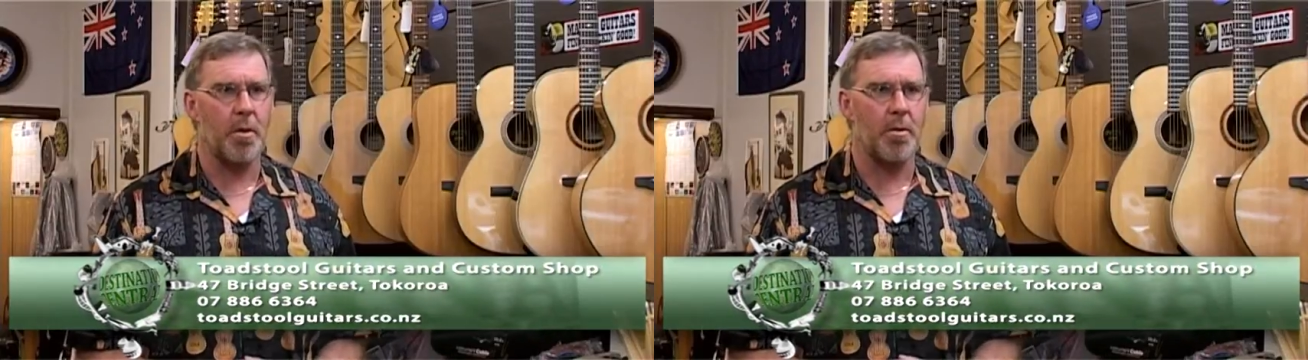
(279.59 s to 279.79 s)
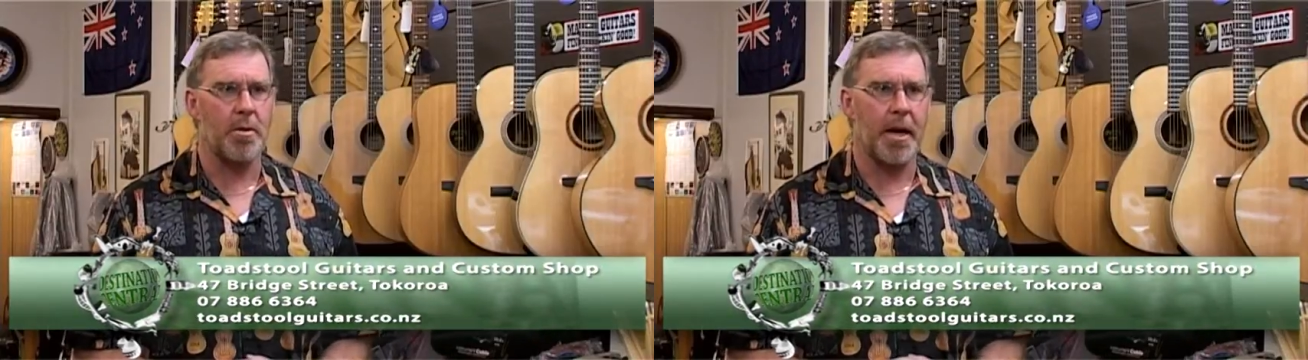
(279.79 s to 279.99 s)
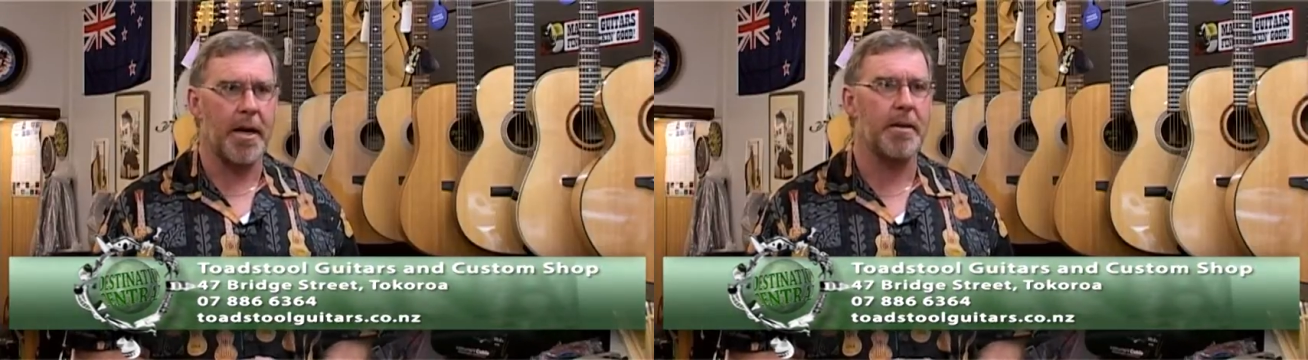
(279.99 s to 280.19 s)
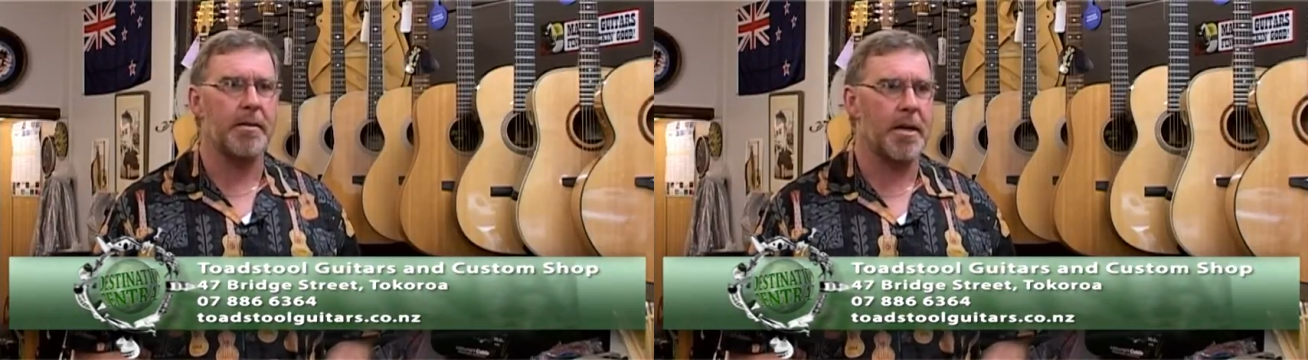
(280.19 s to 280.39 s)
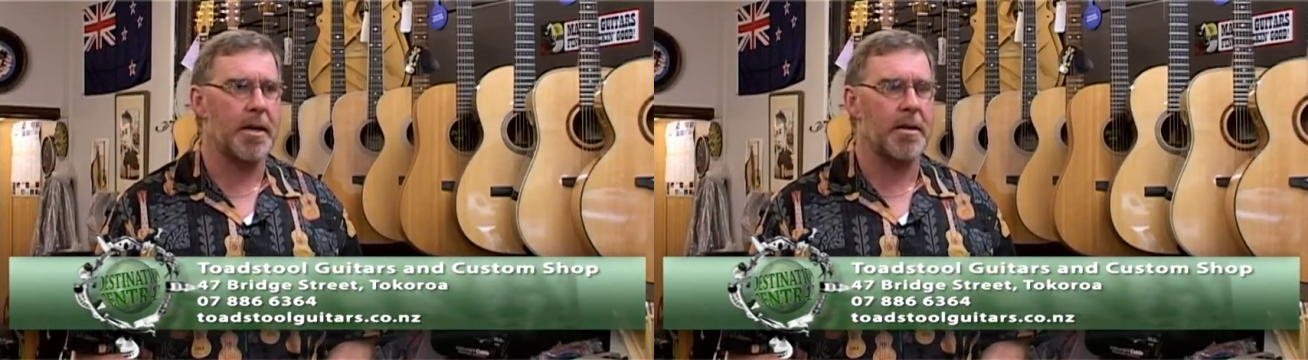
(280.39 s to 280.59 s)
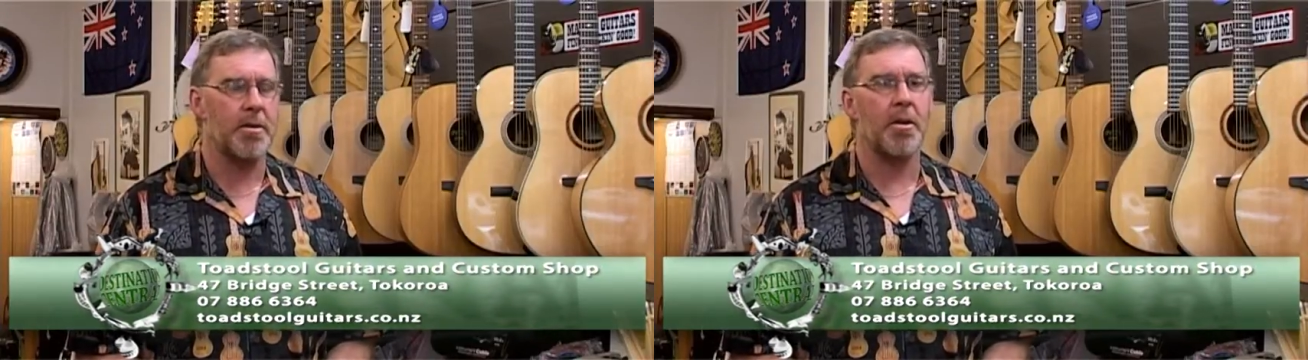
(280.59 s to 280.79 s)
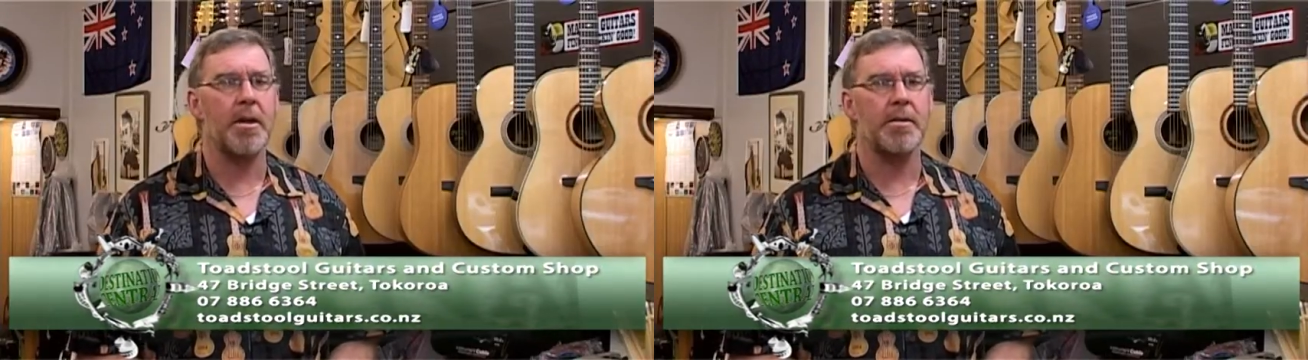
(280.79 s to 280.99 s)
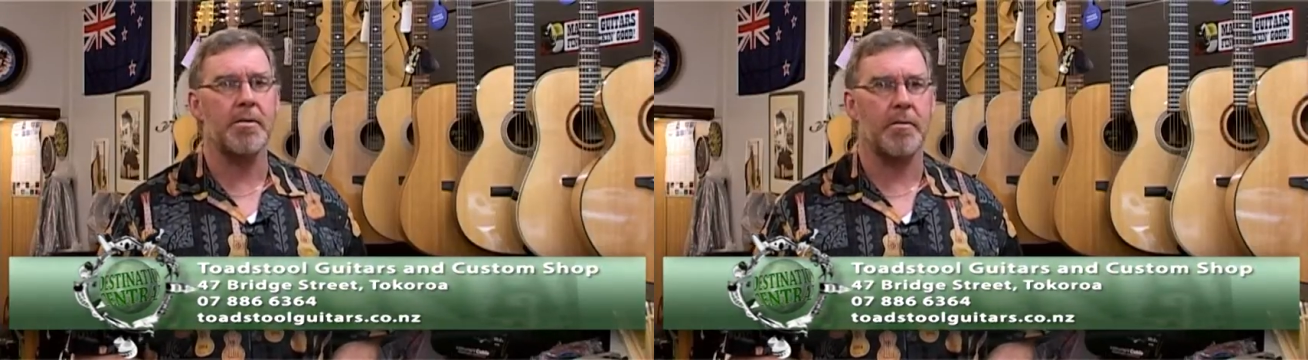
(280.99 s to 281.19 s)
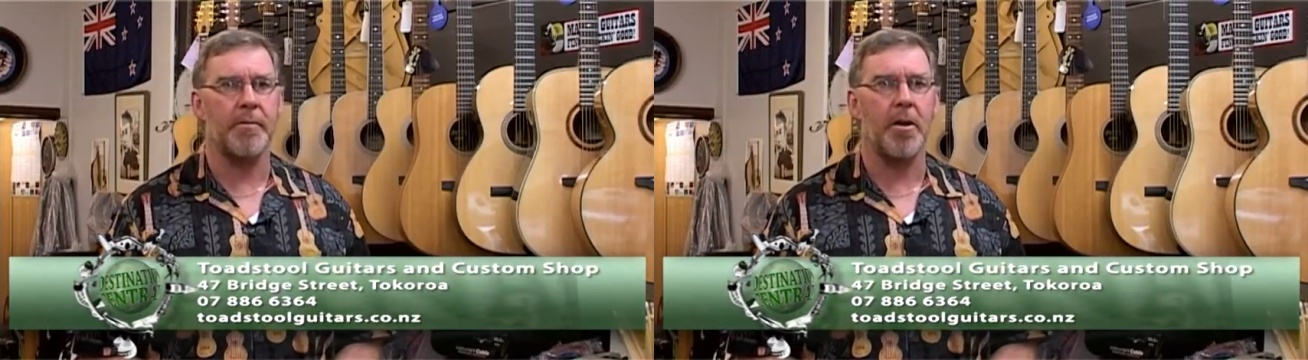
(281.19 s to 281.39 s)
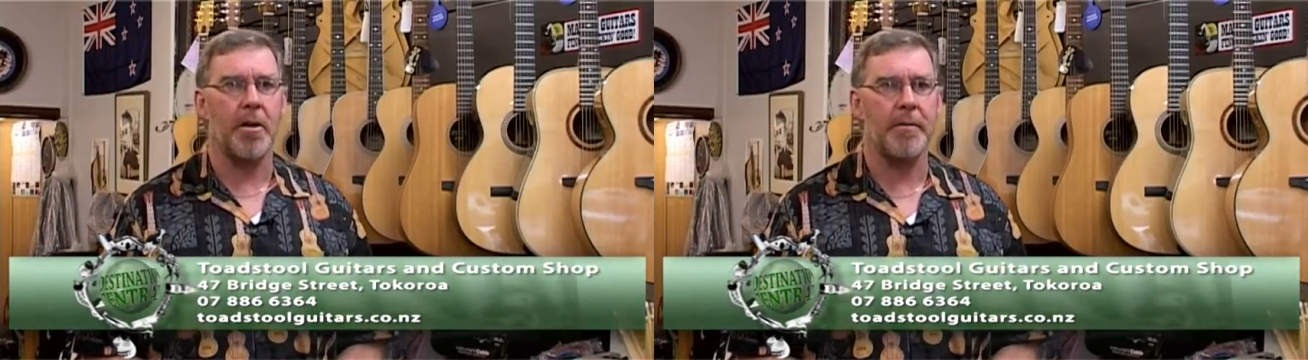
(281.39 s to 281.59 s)
all day, 9 till
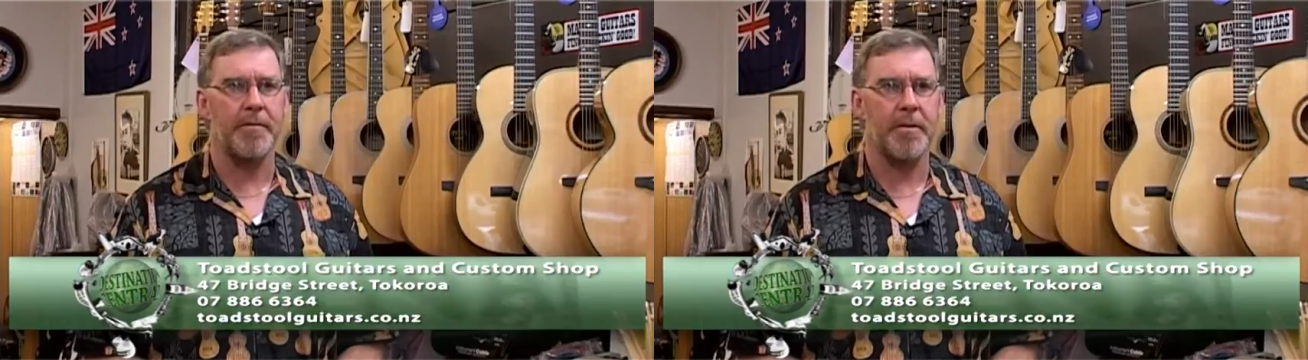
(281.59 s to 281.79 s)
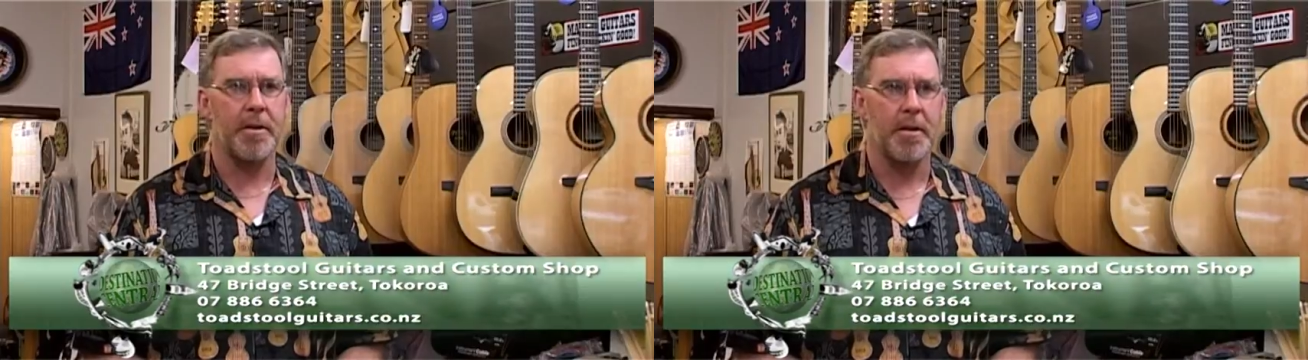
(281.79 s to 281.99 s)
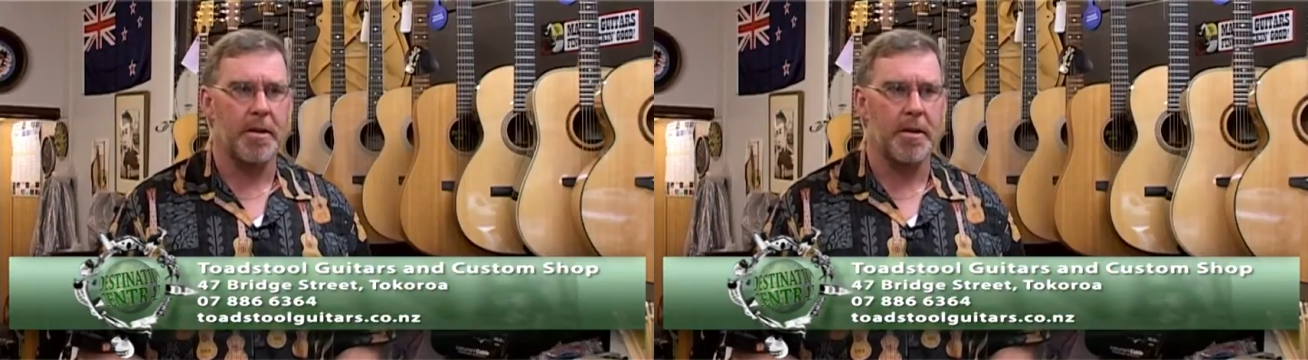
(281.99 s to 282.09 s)
5.